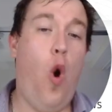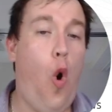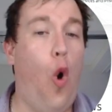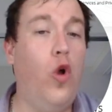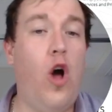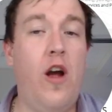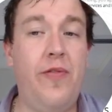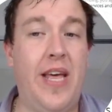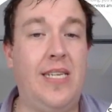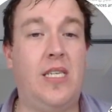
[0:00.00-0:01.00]
all own
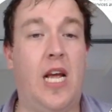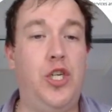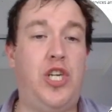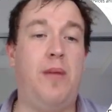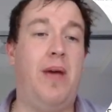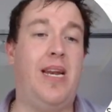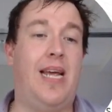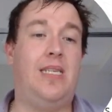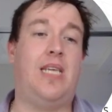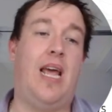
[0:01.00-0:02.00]
this G B
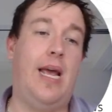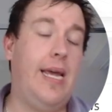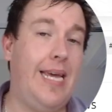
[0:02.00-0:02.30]
D C,